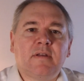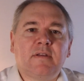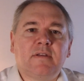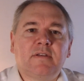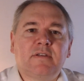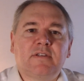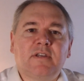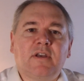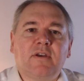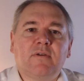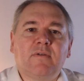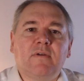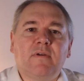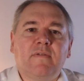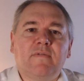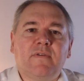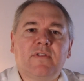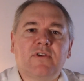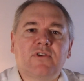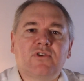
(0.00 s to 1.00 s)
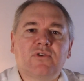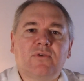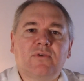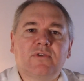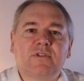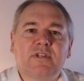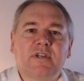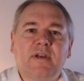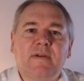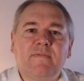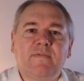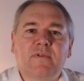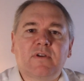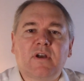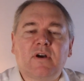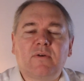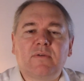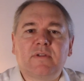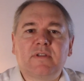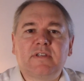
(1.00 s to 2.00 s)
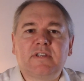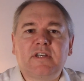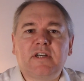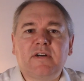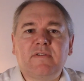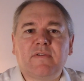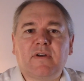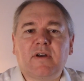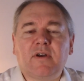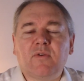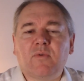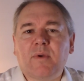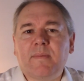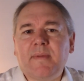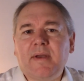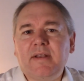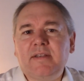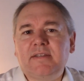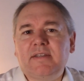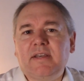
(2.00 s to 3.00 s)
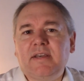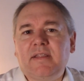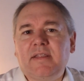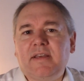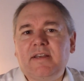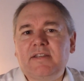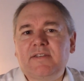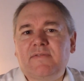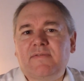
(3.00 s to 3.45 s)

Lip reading: So, for the short term for gold and silver, we may see things